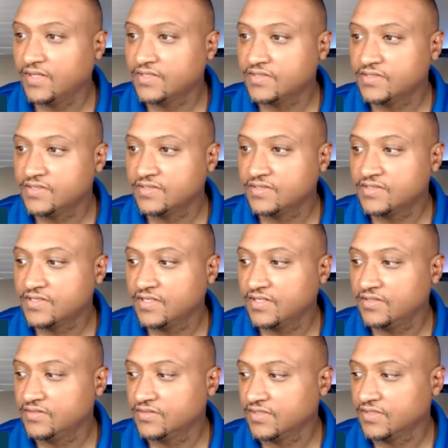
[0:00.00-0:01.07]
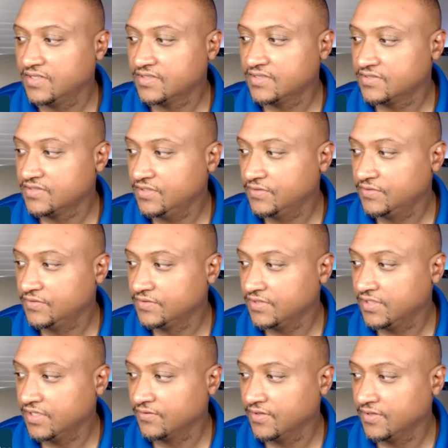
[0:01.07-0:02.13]
let's take a look, guys. Let's go.
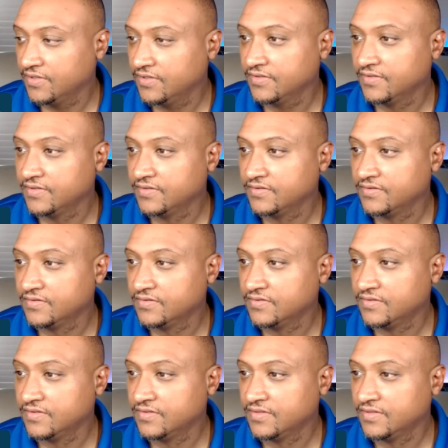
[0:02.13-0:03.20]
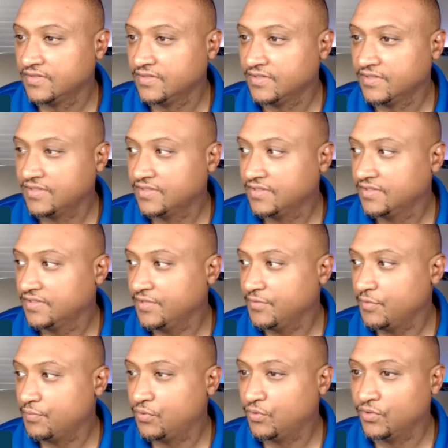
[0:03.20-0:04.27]
Y'all ready? Let
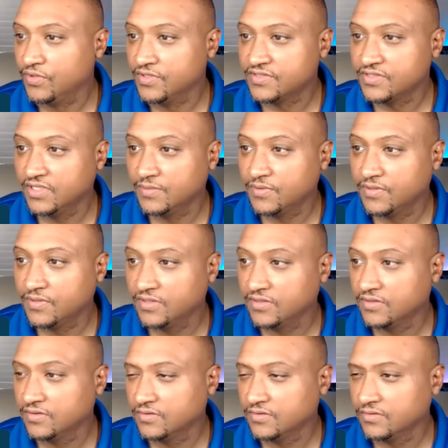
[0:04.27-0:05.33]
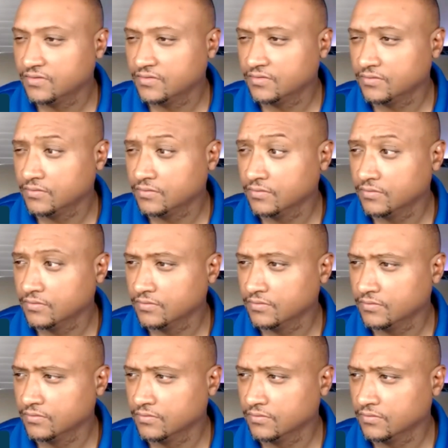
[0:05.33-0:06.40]
me pull this up here.
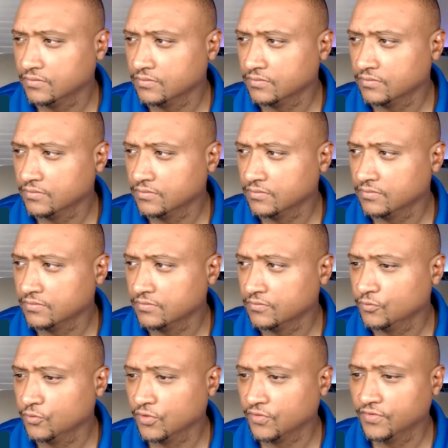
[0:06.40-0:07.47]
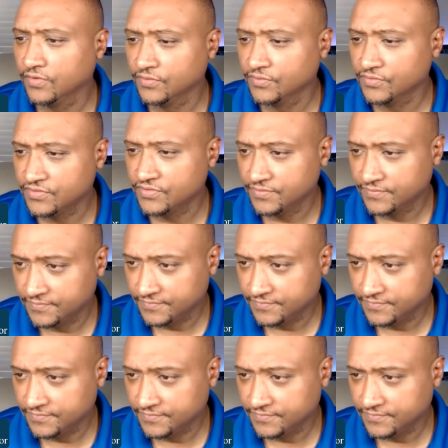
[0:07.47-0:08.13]
Workflows.